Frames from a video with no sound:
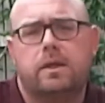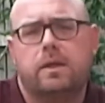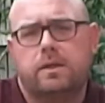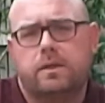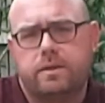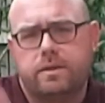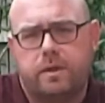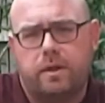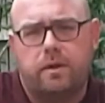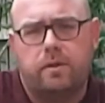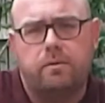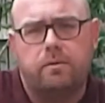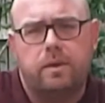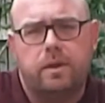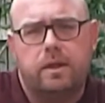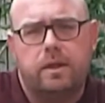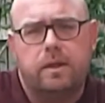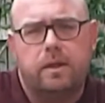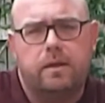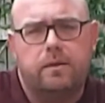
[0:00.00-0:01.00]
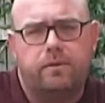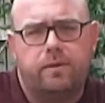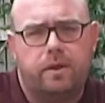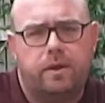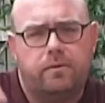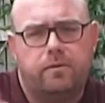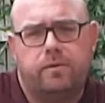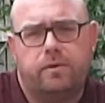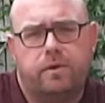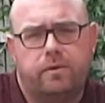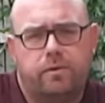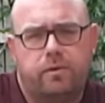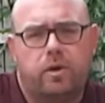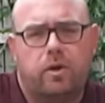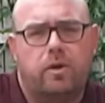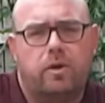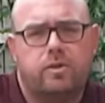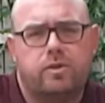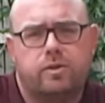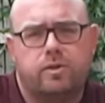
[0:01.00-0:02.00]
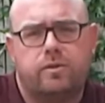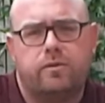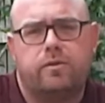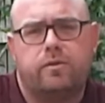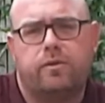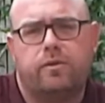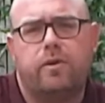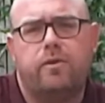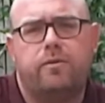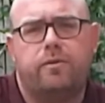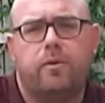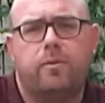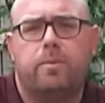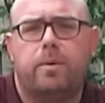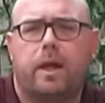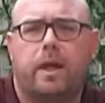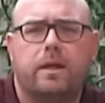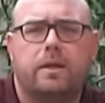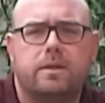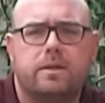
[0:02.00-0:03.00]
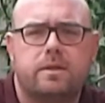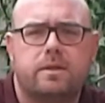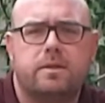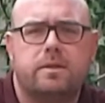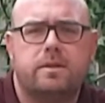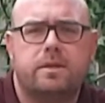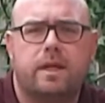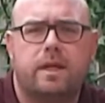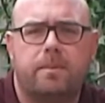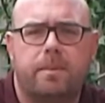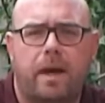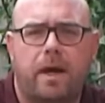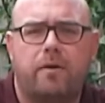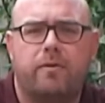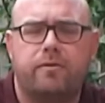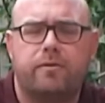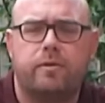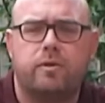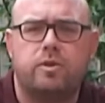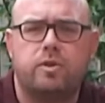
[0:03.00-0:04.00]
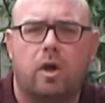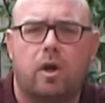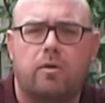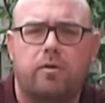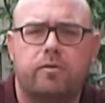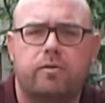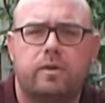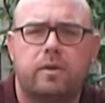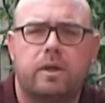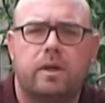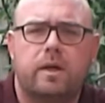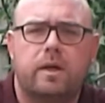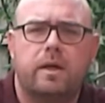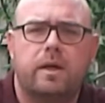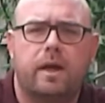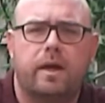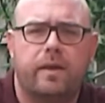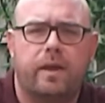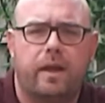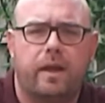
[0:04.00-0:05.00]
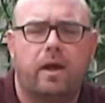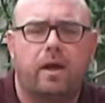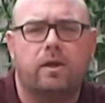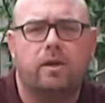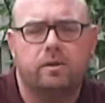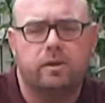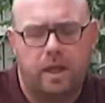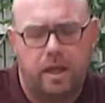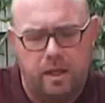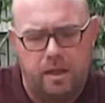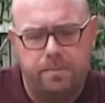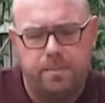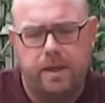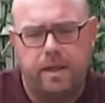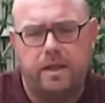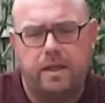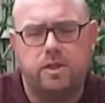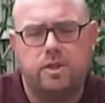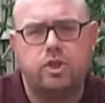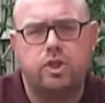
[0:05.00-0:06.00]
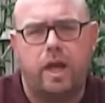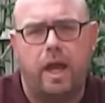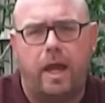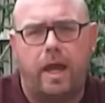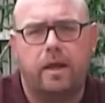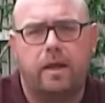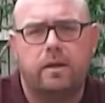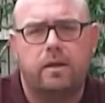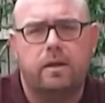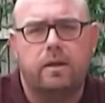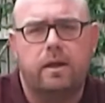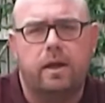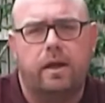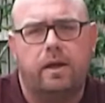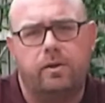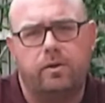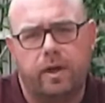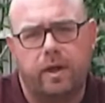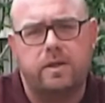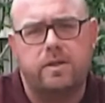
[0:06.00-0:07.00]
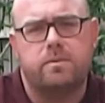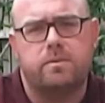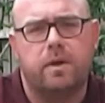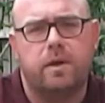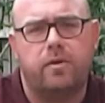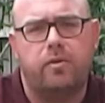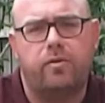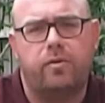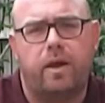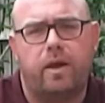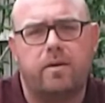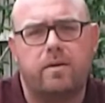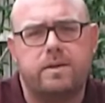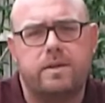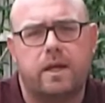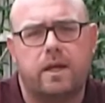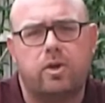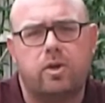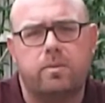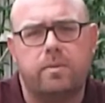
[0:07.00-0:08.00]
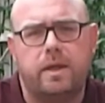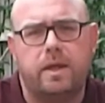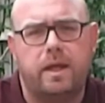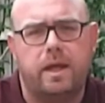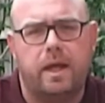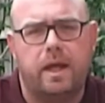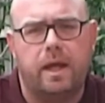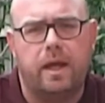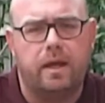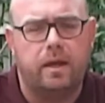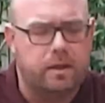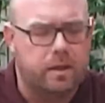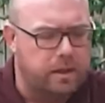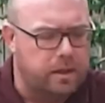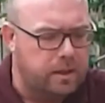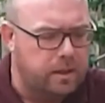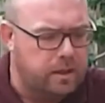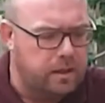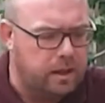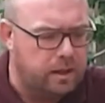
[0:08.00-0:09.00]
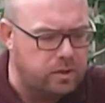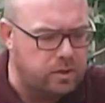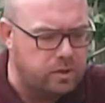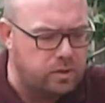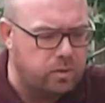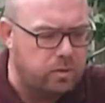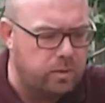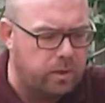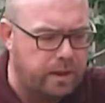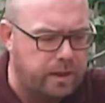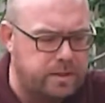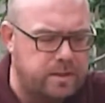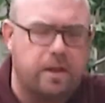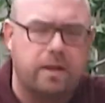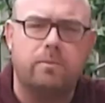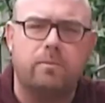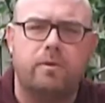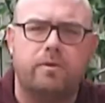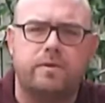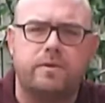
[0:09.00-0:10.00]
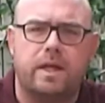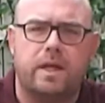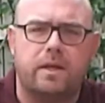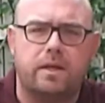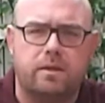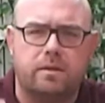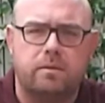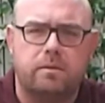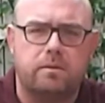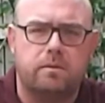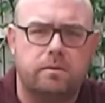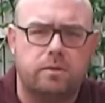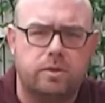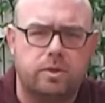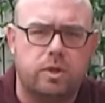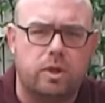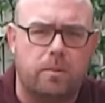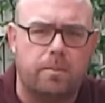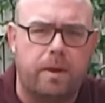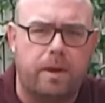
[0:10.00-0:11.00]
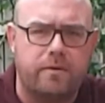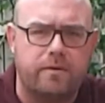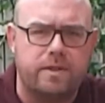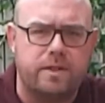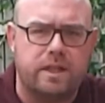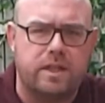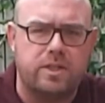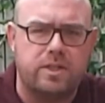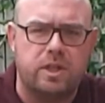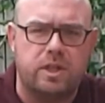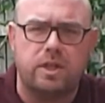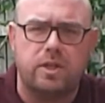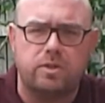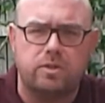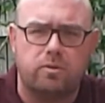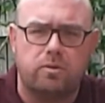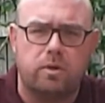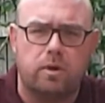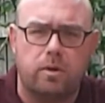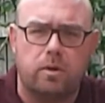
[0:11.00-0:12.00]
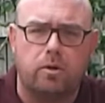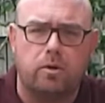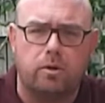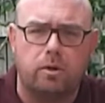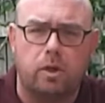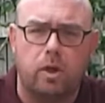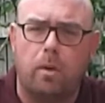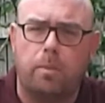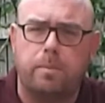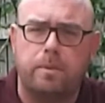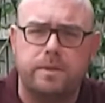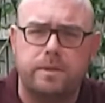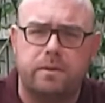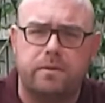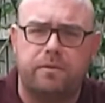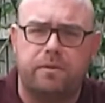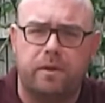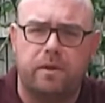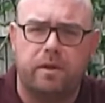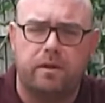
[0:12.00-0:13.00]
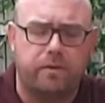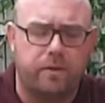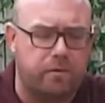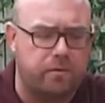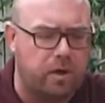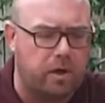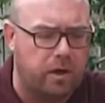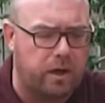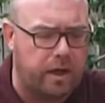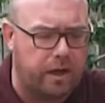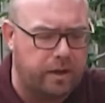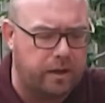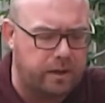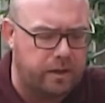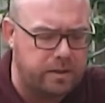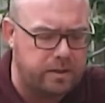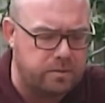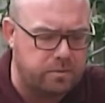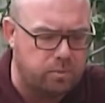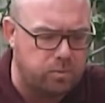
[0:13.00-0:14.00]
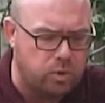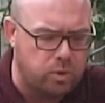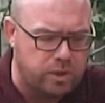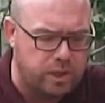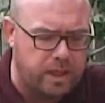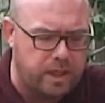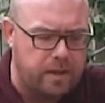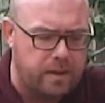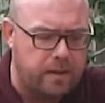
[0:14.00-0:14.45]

So if you've got a sort of 3-foot plant, take about a foot off, and then that'll keep it in check, and you'll get some nice flowers that coming year. And as always, like we've said, short pair of secateurs or loppers if they've got kind of nice and woody,